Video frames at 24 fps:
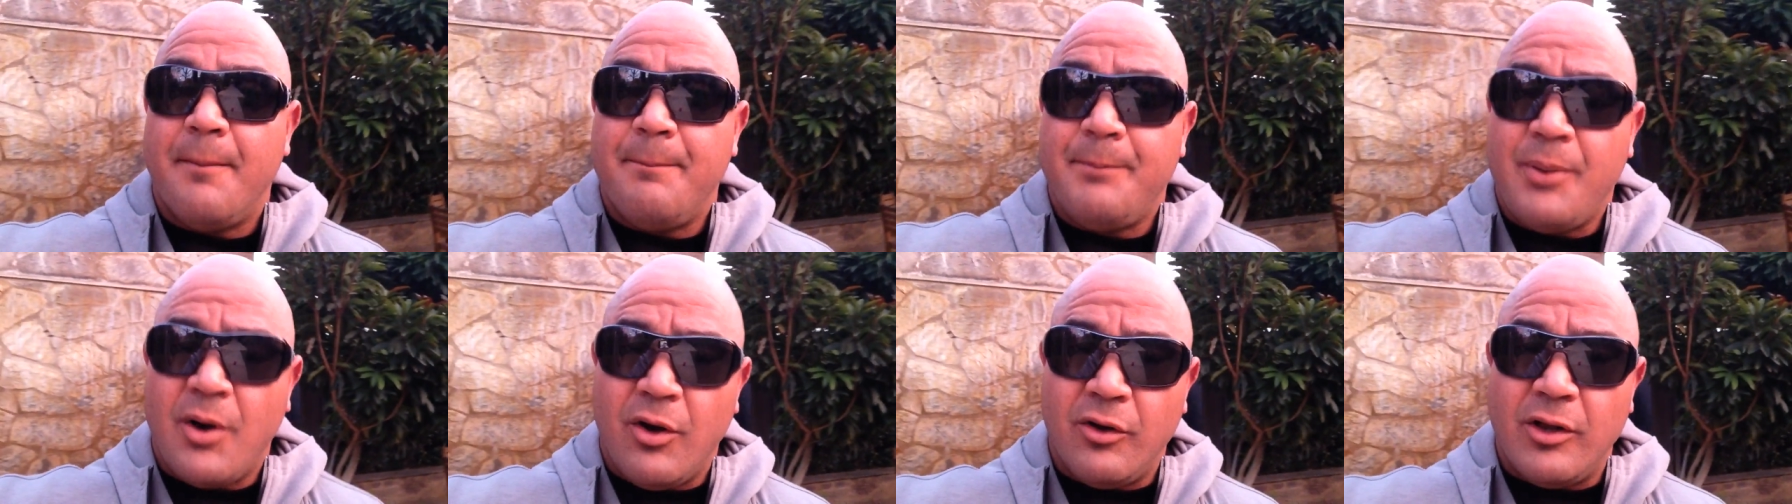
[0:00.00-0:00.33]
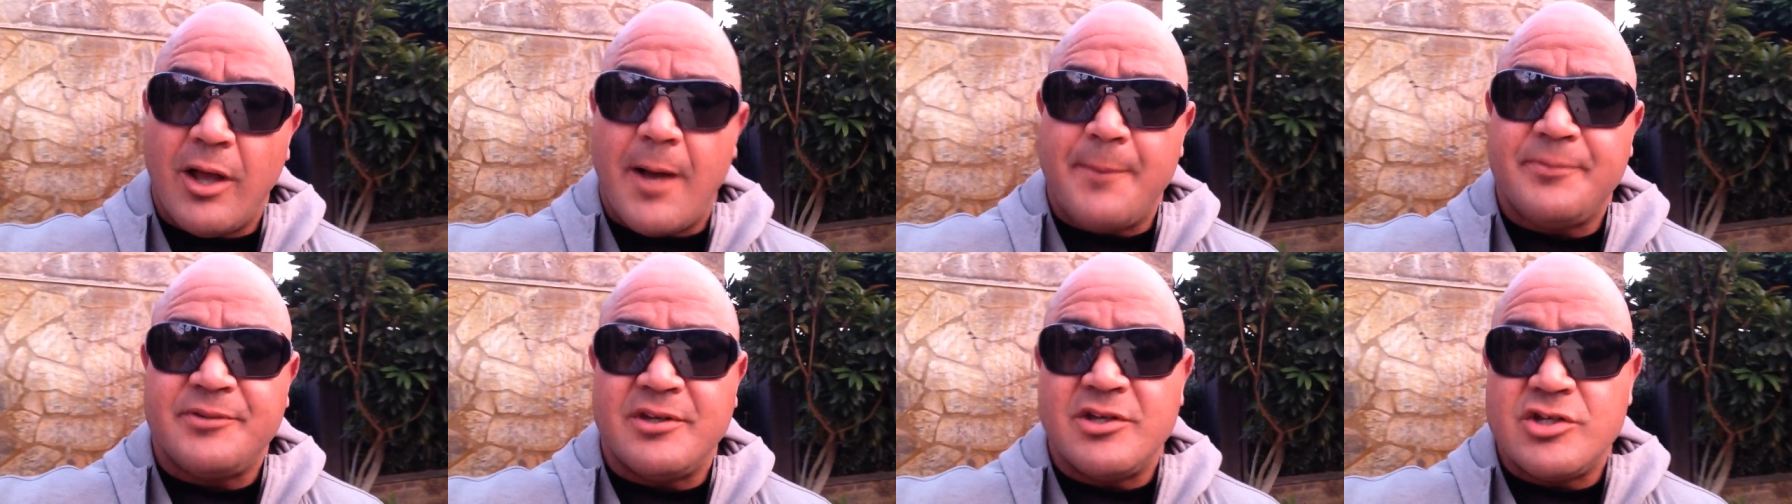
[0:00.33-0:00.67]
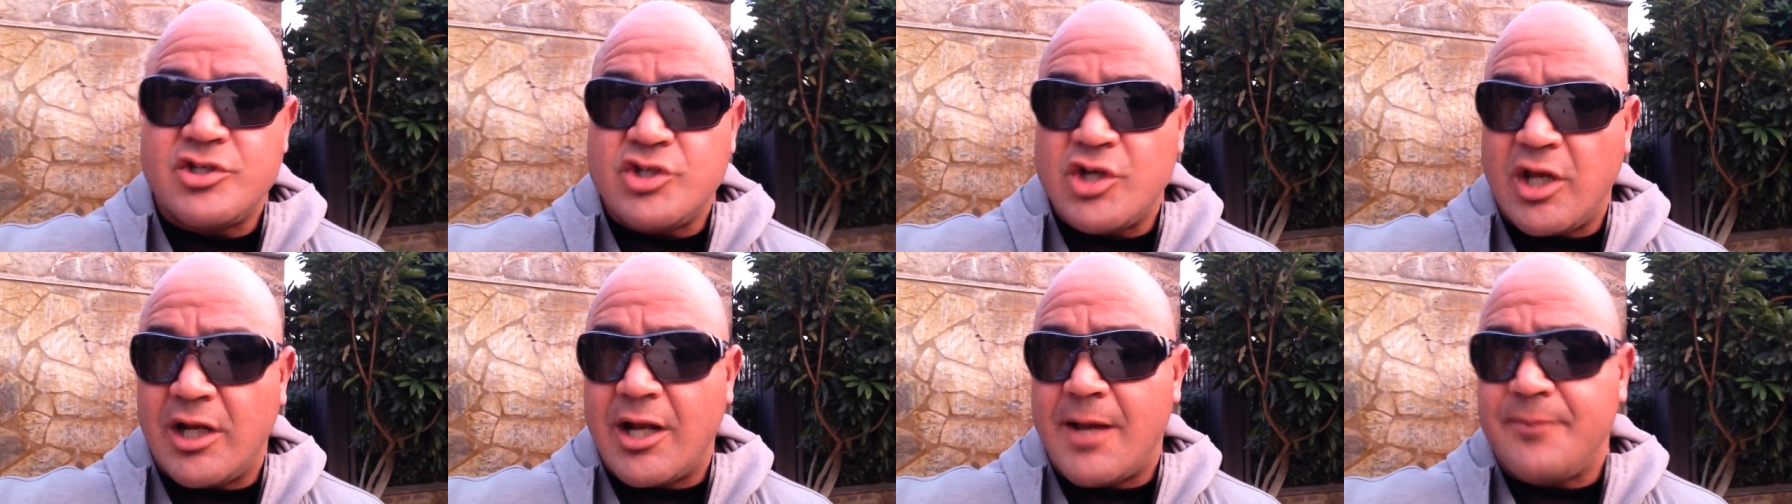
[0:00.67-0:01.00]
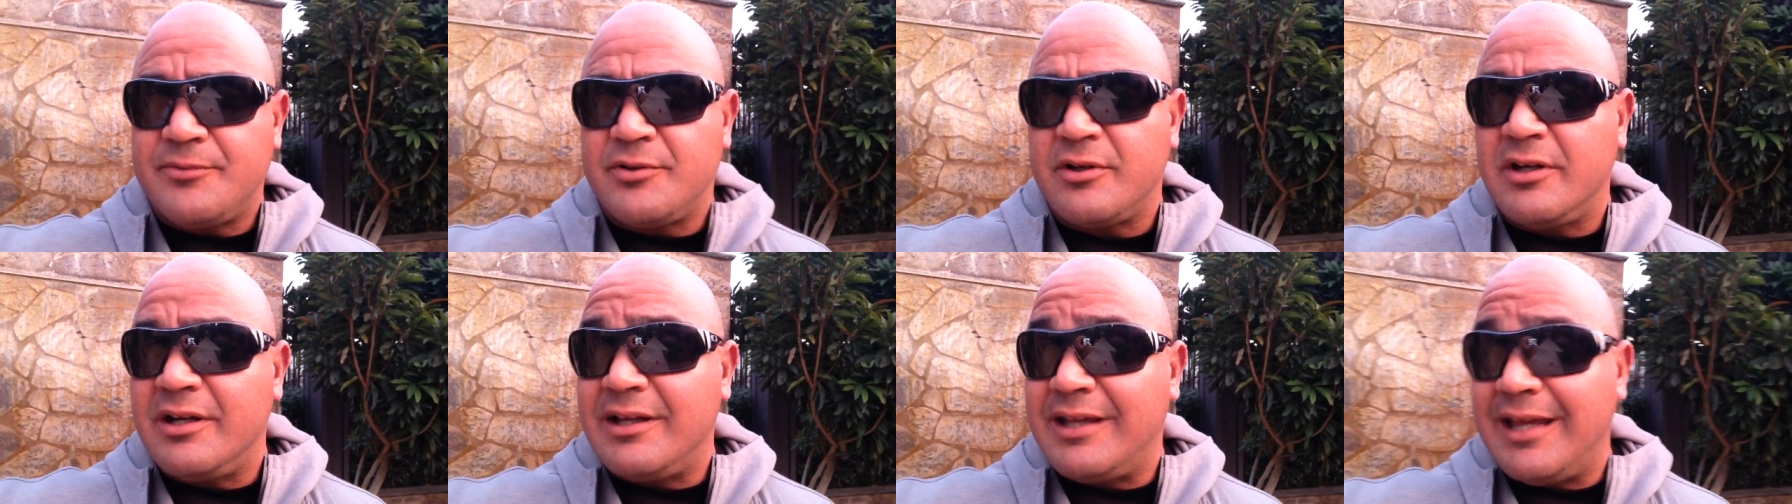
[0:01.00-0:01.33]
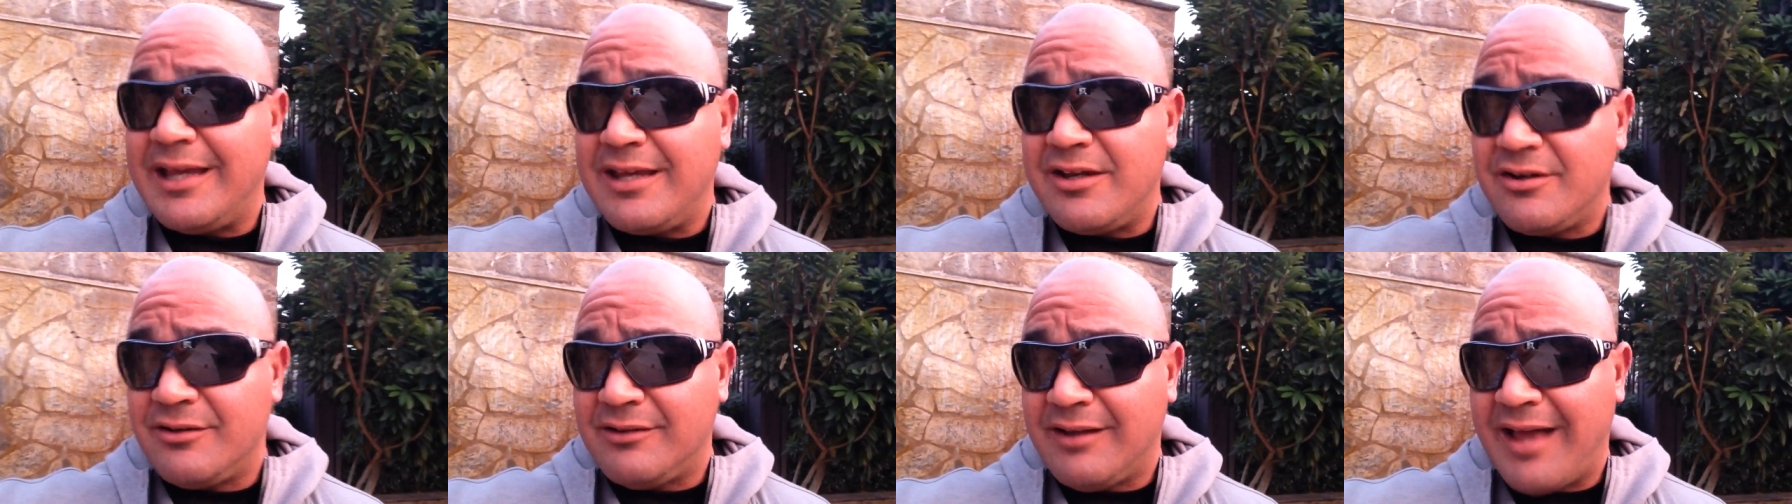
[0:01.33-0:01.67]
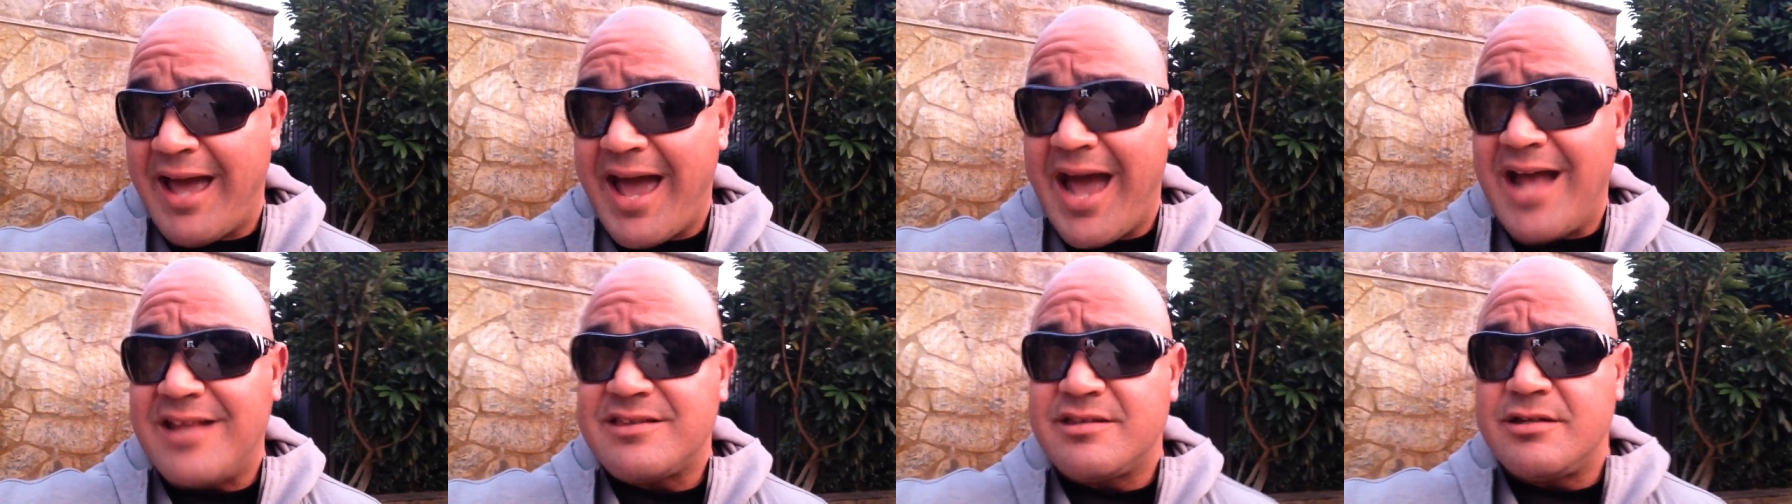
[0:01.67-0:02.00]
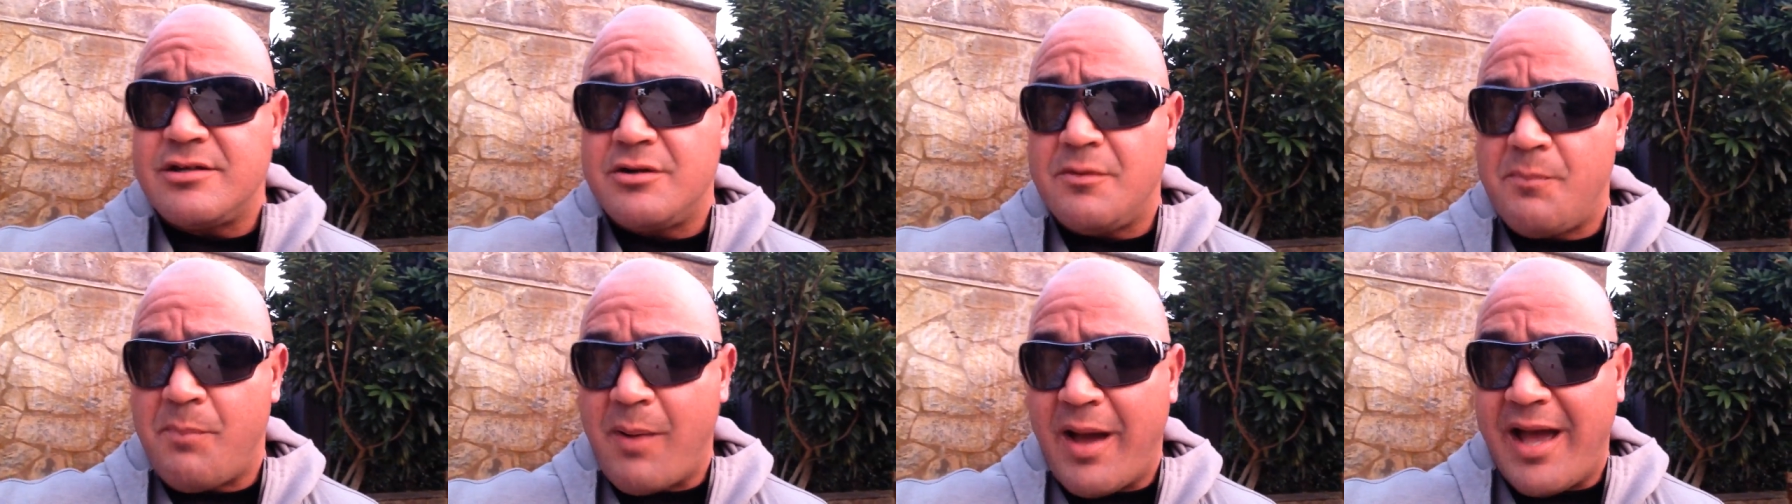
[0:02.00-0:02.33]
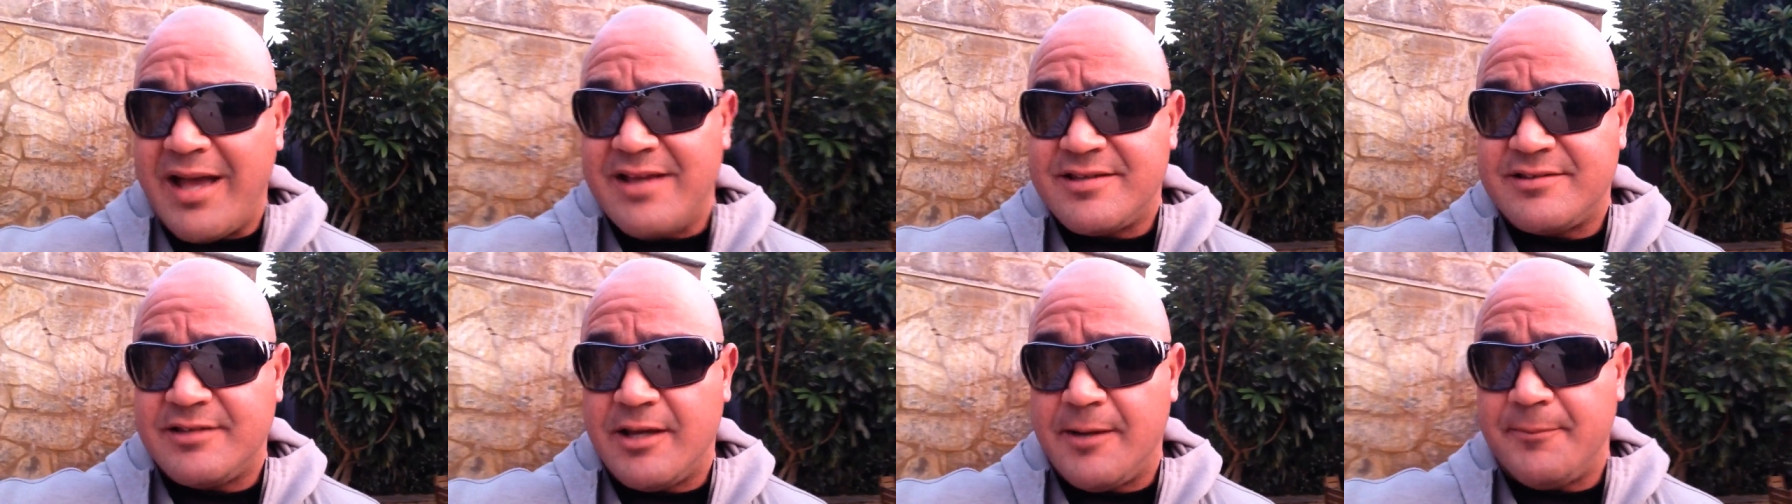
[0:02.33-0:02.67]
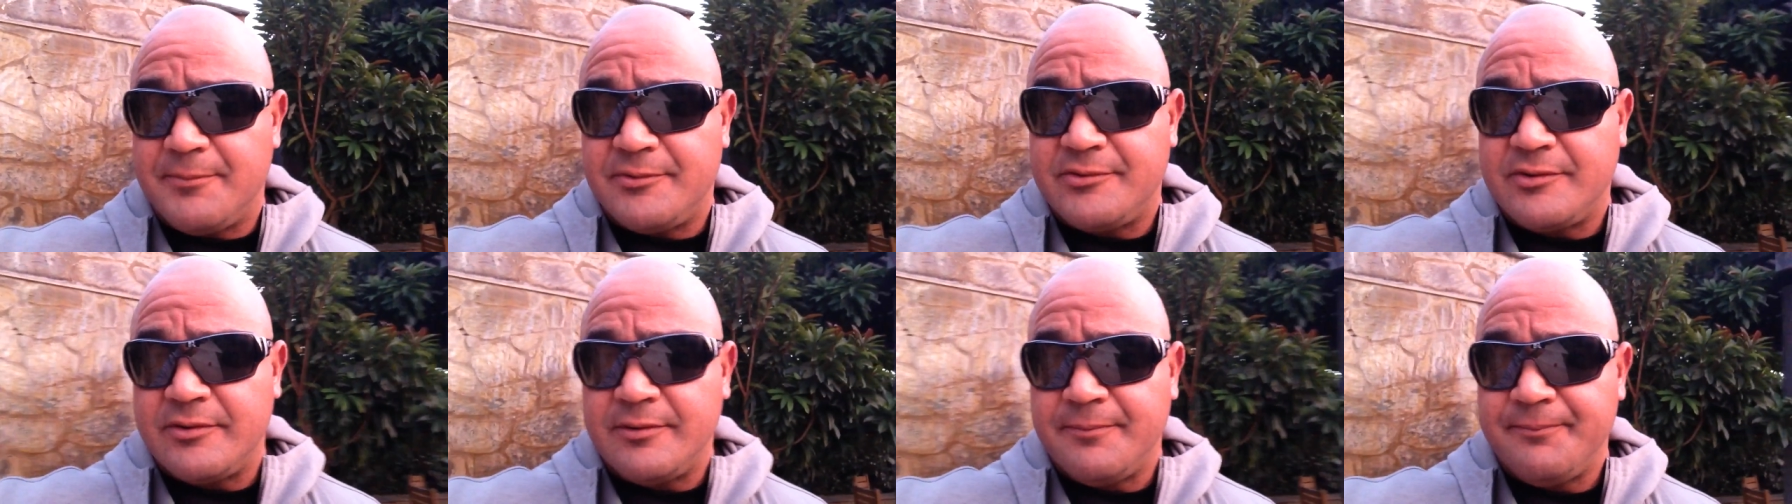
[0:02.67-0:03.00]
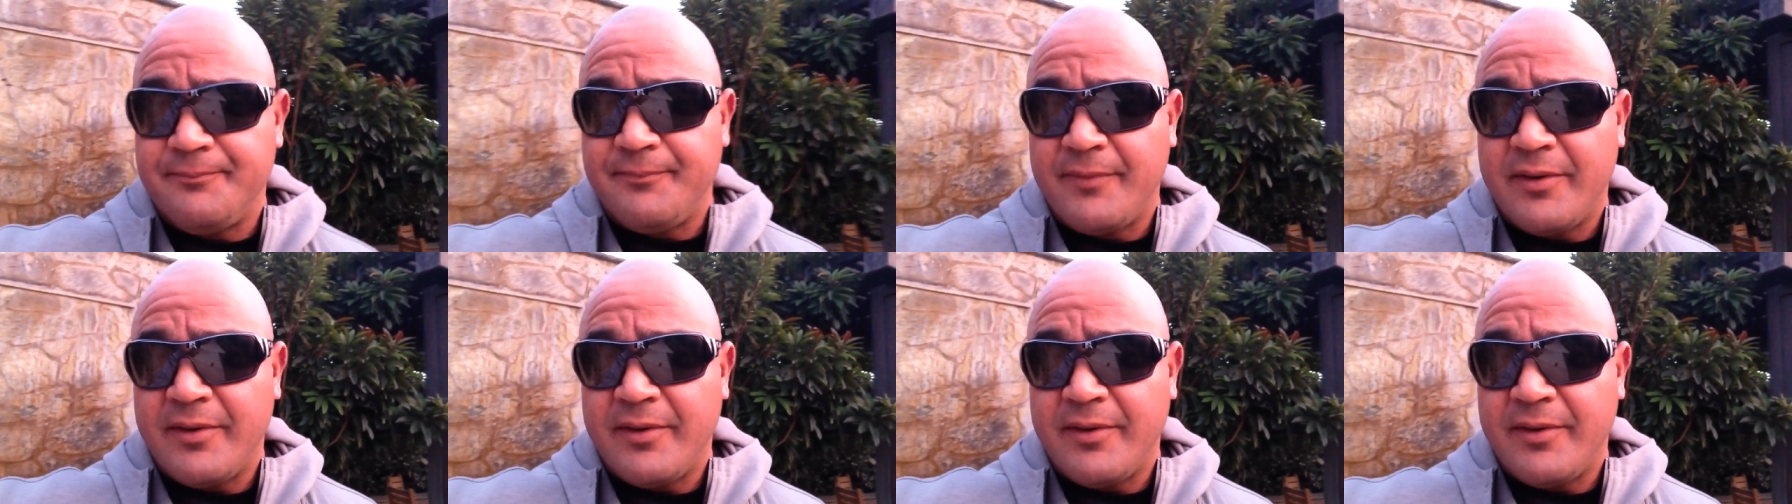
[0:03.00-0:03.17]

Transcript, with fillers: Pull-ups and chin-ups are going to get your lats and your biceps.